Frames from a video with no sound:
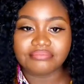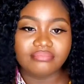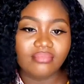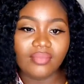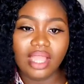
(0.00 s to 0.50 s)
i
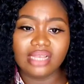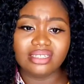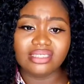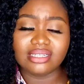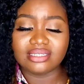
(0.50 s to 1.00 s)
just take the
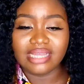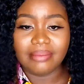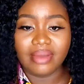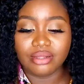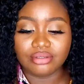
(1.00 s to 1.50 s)
time out
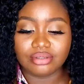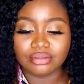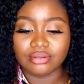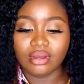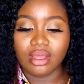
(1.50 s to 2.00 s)
to
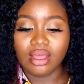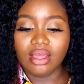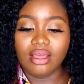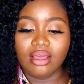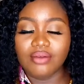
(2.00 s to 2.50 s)

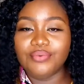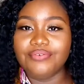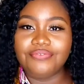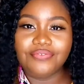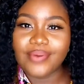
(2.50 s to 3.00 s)

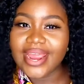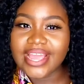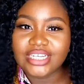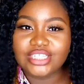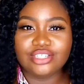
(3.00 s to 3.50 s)
refresh you
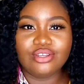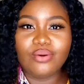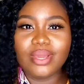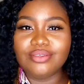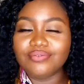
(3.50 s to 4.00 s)
know when you
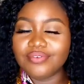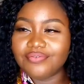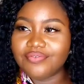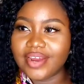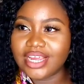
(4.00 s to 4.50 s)

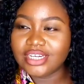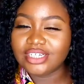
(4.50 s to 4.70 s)
refresh